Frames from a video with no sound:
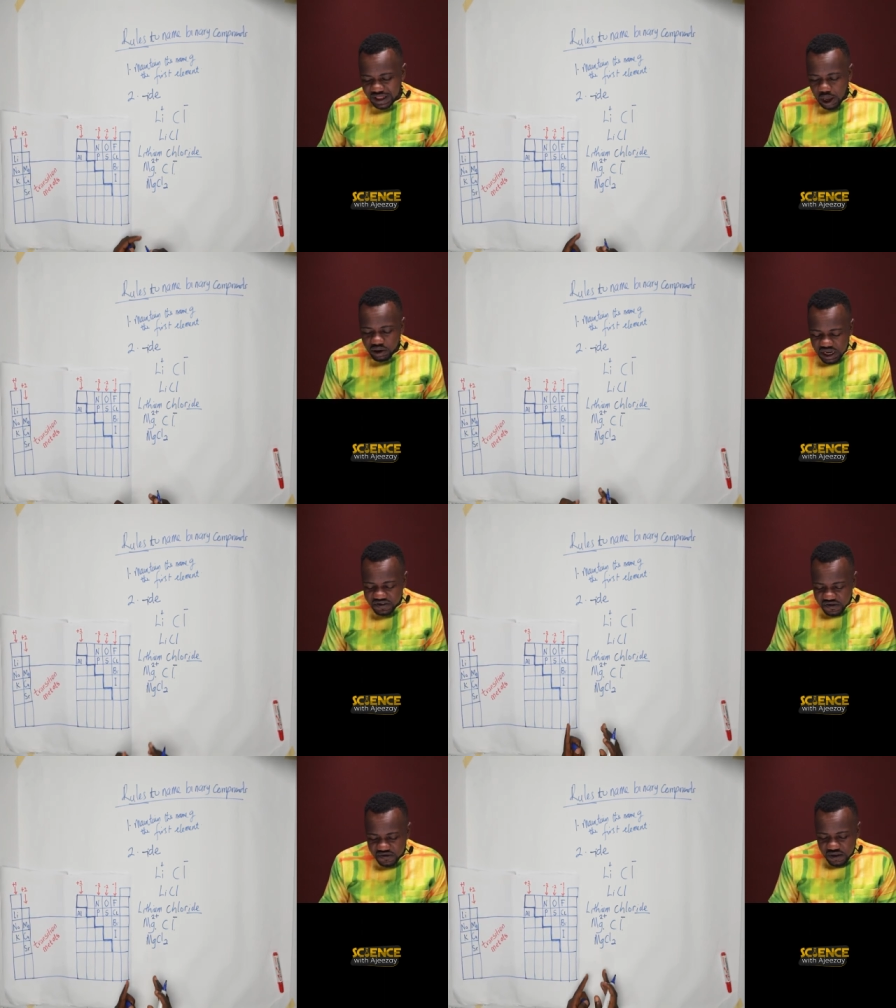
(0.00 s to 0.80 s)
Now
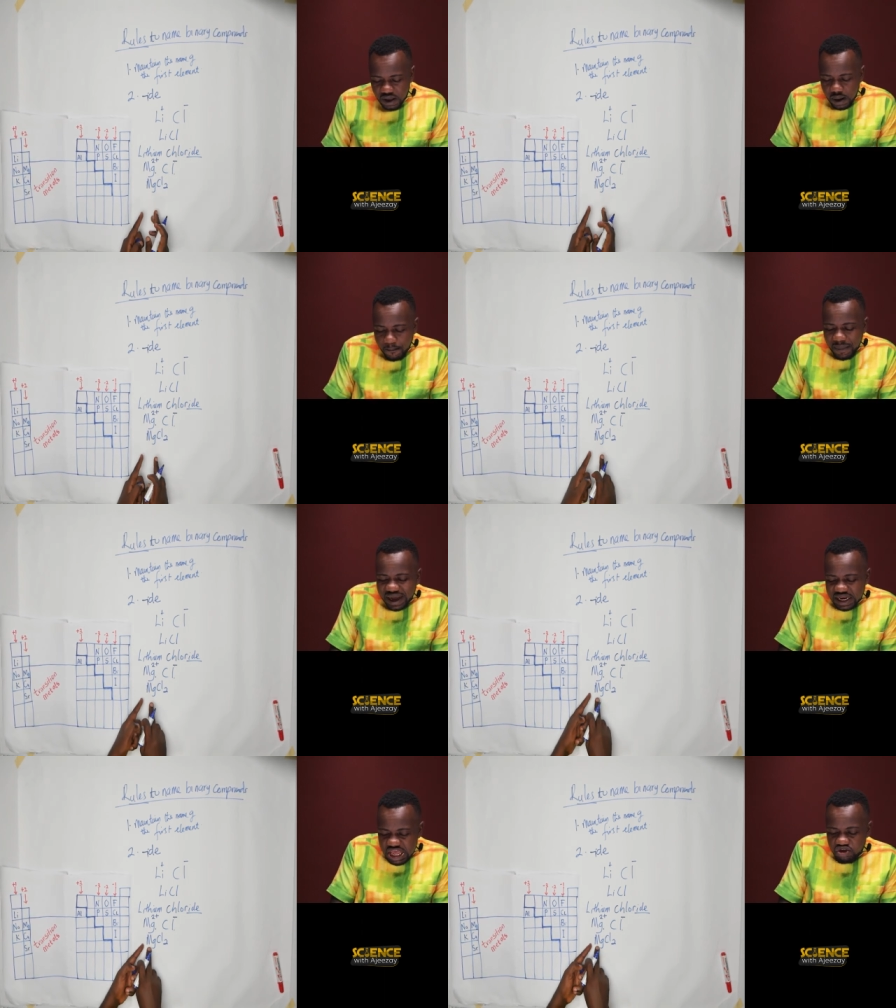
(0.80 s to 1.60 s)
this is
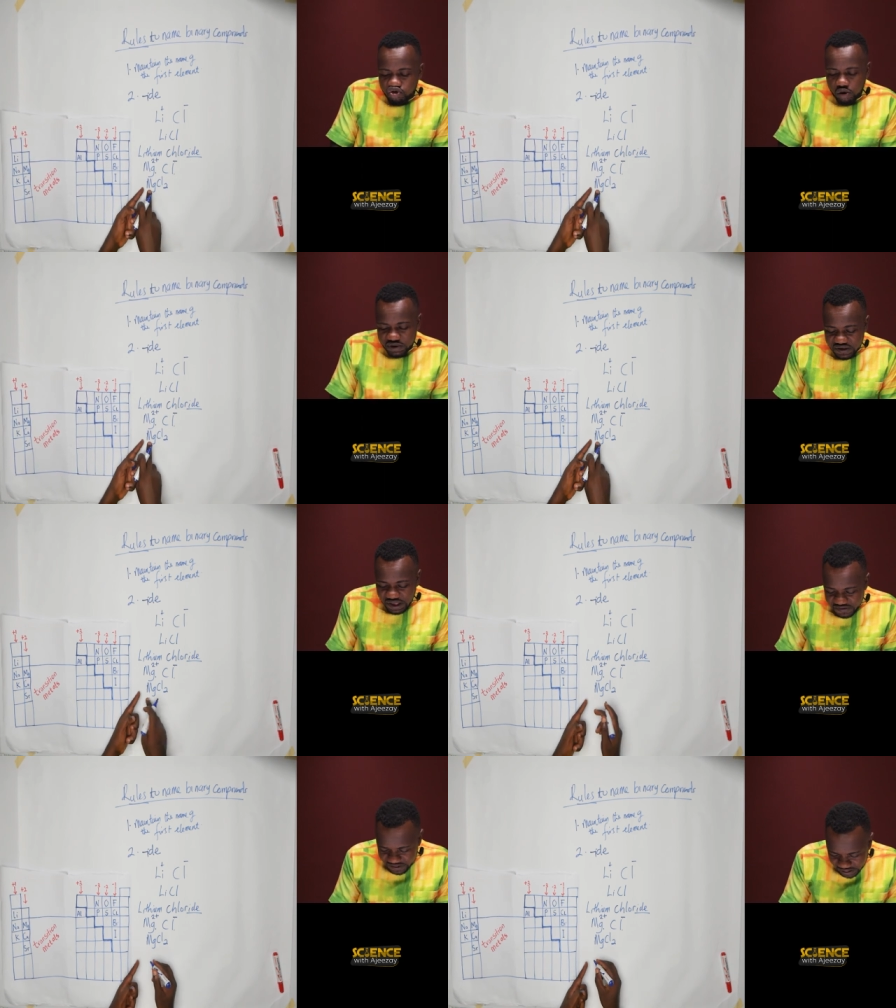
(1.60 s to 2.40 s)
magnesium.
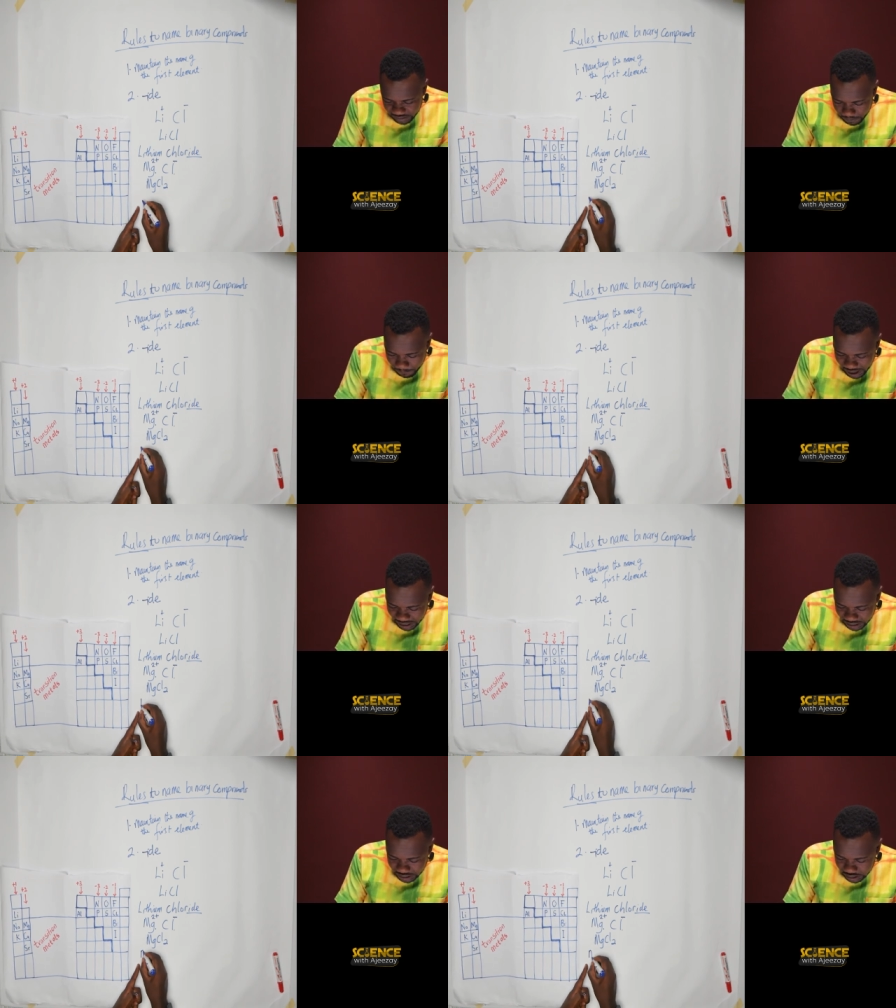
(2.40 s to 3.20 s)
Yes, I start
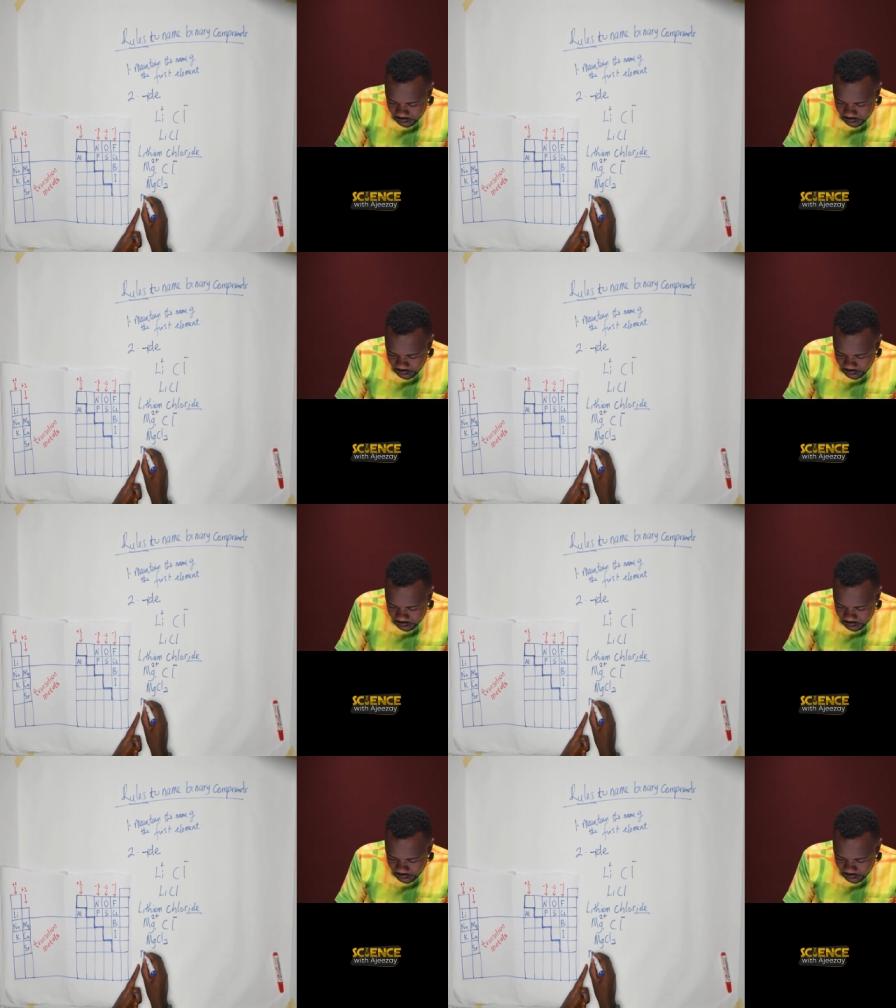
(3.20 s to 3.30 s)
mag